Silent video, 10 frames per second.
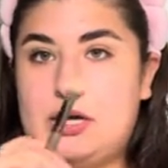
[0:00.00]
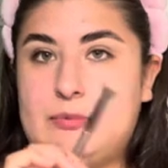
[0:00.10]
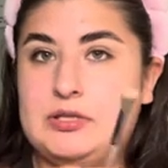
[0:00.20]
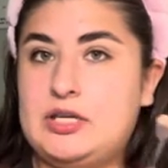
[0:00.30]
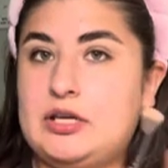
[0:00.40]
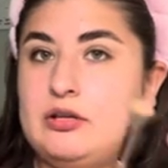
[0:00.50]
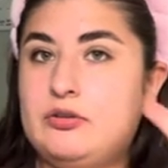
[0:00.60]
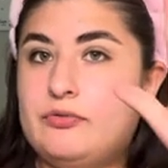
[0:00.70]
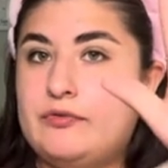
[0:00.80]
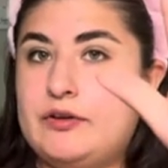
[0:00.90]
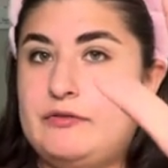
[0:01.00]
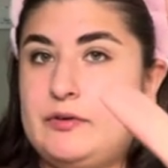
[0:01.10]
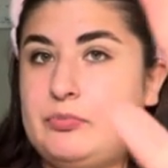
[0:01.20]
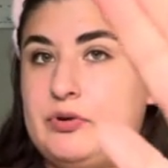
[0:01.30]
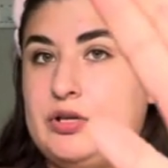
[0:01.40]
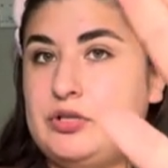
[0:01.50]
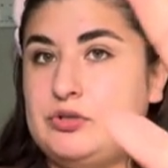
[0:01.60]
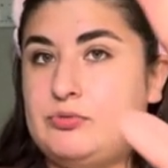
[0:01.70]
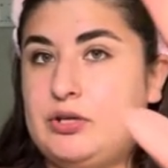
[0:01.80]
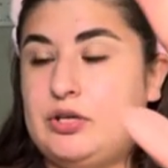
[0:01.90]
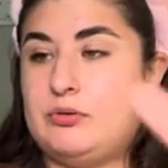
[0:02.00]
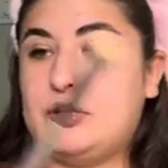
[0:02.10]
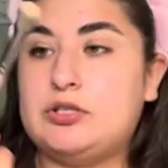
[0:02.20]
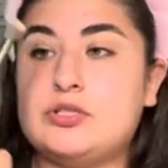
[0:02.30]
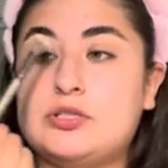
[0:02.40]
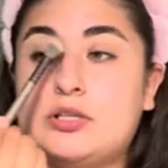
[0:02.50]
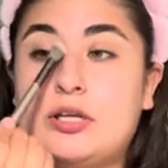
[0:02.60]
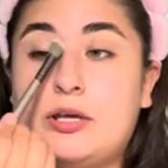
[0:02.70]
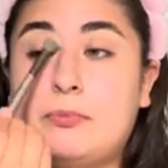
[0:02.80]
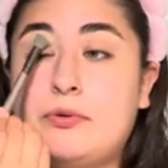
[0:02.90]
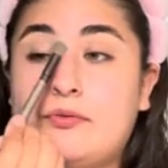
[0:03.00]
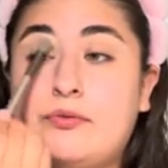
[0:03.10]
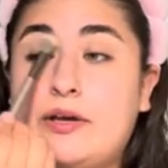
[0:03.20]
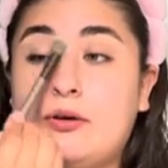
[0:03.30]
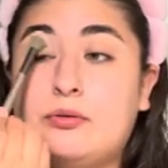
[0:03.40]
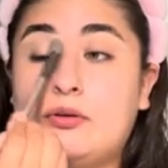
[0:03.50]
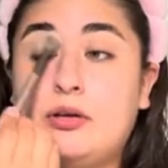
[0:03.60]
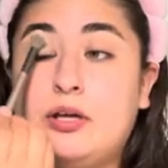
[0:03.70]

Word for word: I'm gonna take a little fluffy brush really quick just to like buff out